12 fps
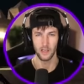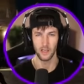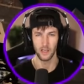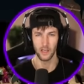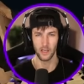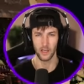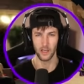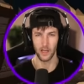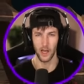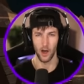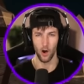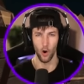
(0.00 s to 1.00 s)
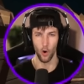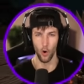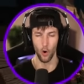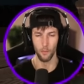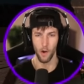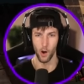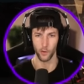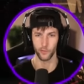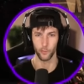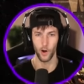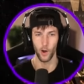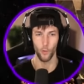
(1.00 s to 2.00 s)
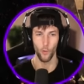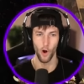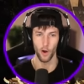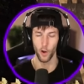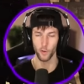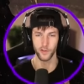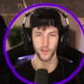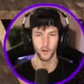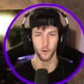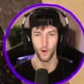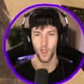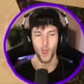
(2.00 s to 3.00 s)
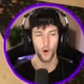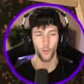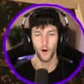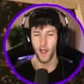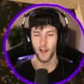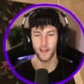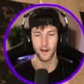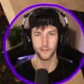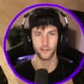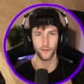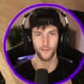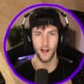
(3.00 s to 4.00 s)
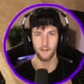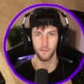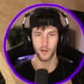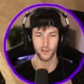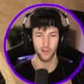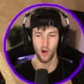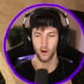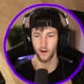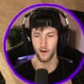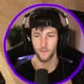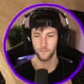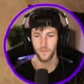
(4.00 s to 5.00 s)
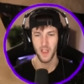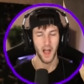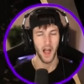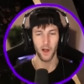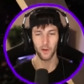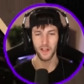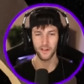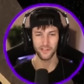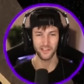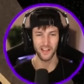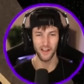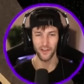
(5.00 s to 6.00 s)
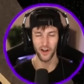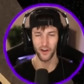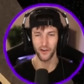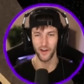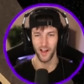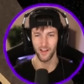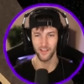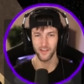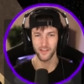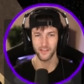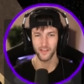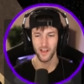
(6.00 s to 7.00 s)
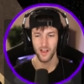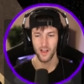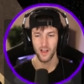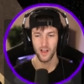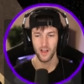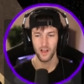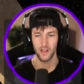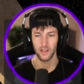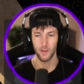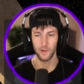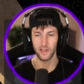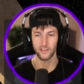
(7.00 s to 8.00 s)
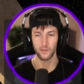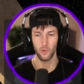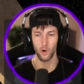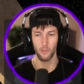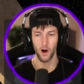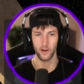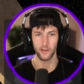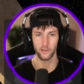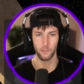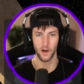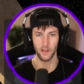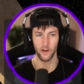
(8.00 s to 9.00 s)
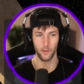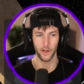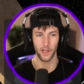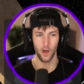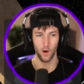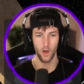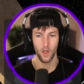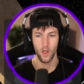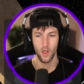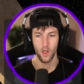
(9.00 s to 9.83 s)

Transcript: Yeah, almost. We're at 102. We're not going to survive much longer. I only have $700? Let me get some more Marcus money. There we go.